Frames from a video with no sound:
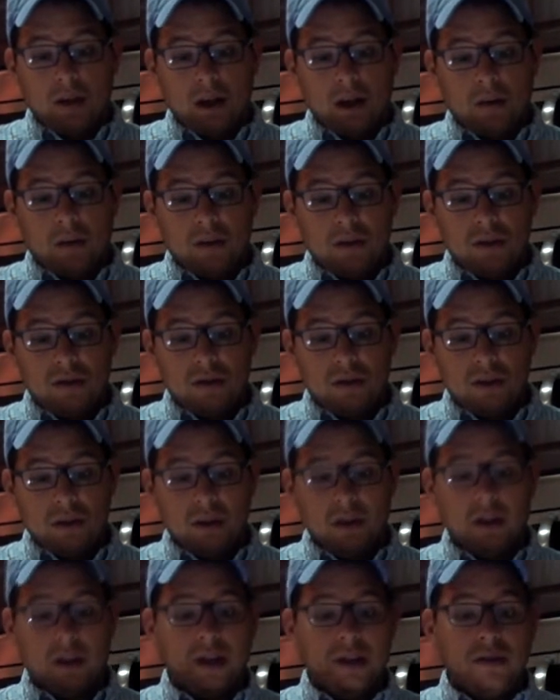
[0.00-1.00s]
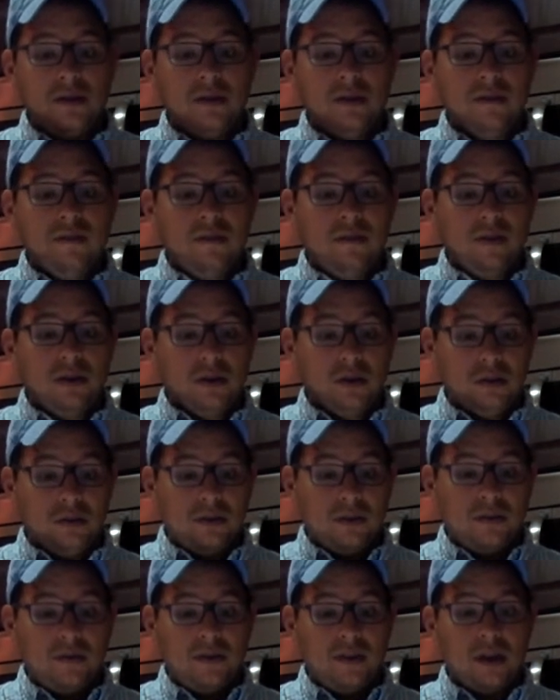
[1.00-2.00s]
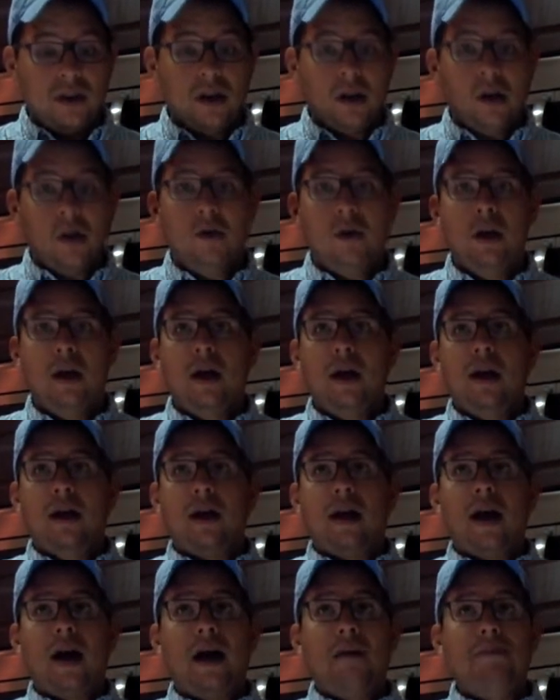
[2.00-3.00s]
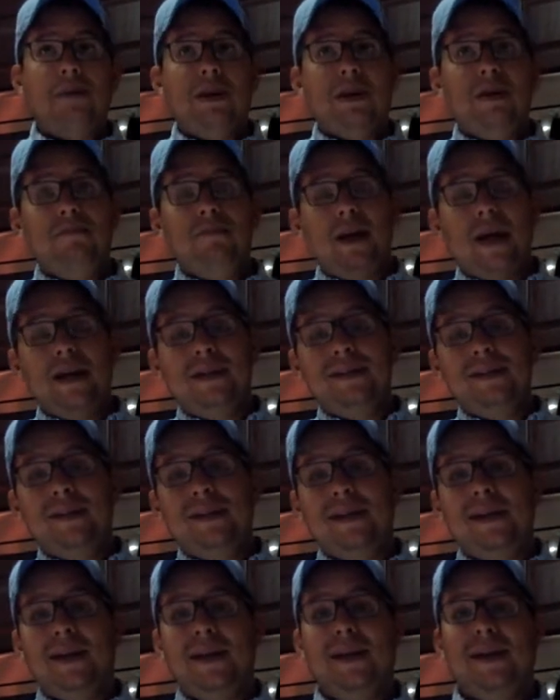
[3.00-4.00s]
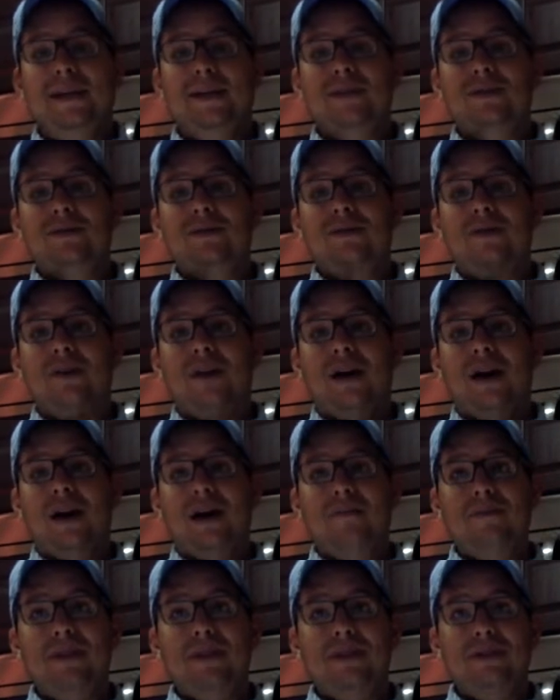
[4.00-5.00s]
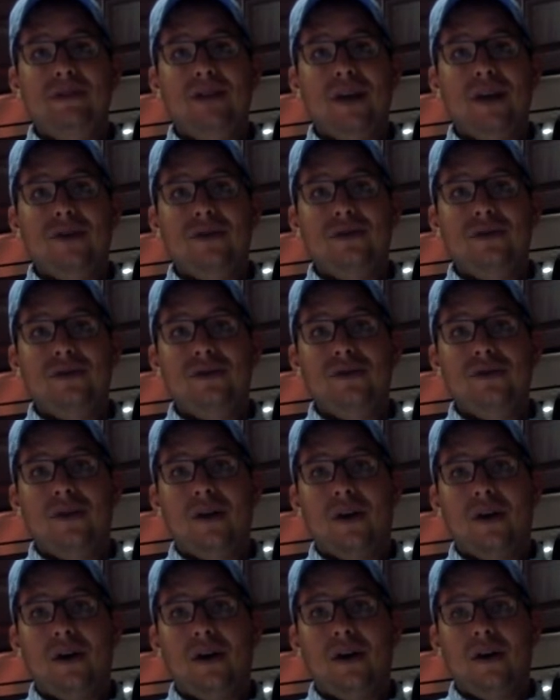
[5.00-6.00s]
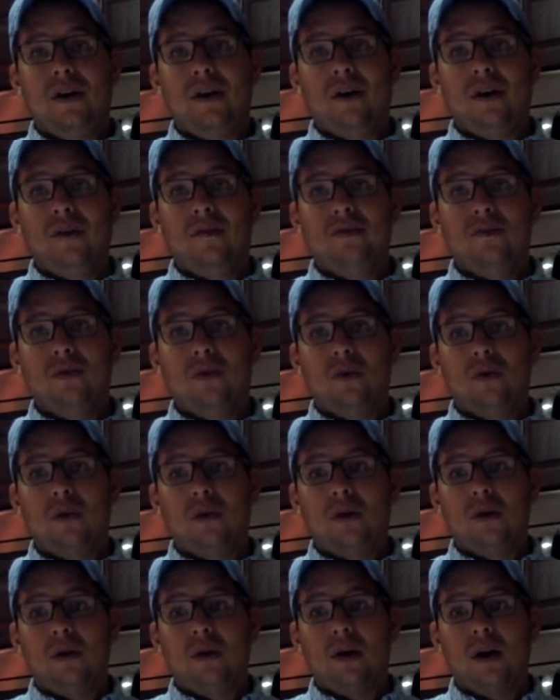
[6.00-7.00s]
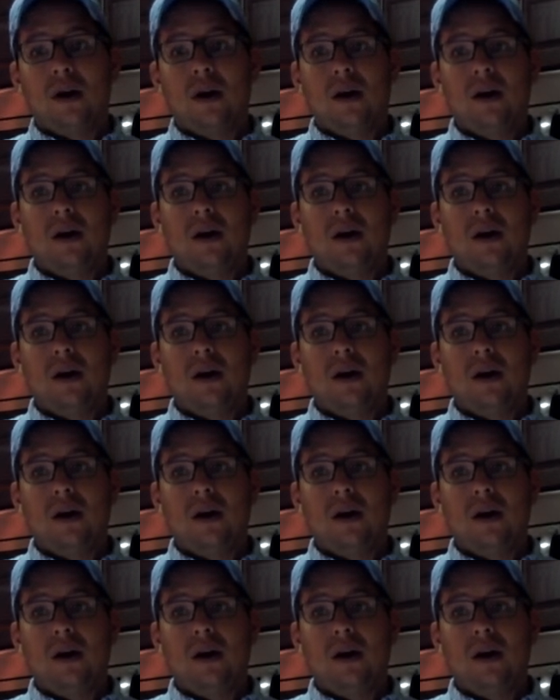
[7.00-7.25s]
I want the link to the YouTube video. Copy and paste it into the comment section of your